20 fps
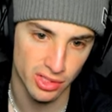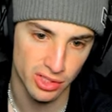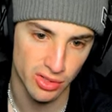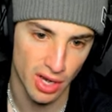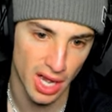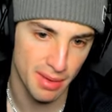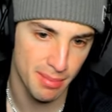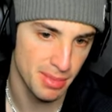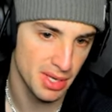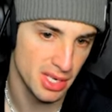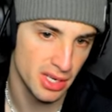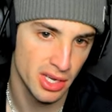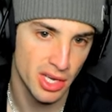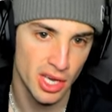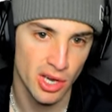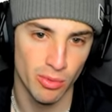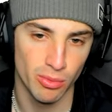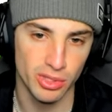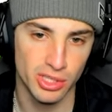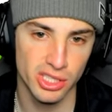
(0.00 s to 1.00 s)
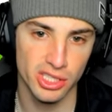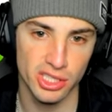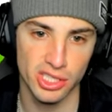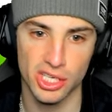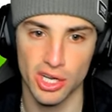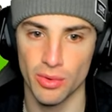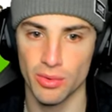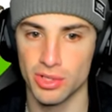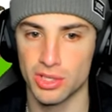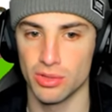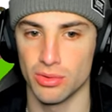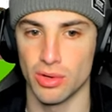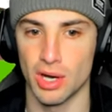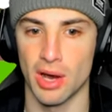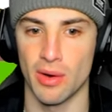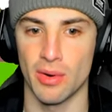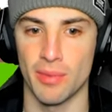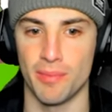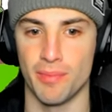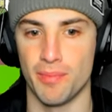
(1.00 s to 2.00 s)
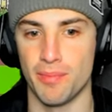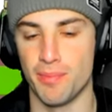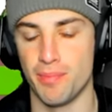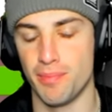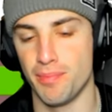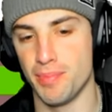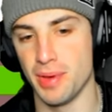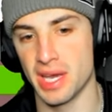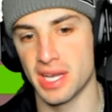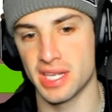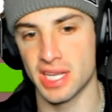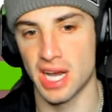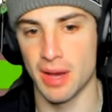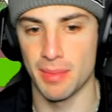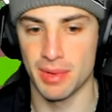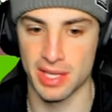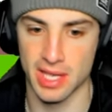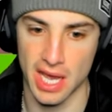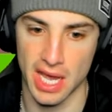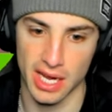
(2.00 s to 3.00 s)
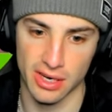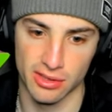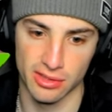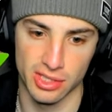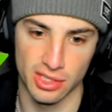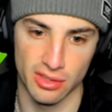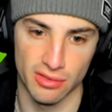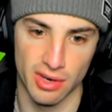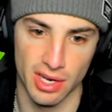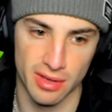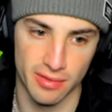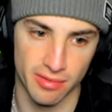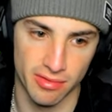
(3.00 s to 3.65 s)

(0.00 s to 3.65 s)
So, I mean, we should just go into our big time attackers here, right?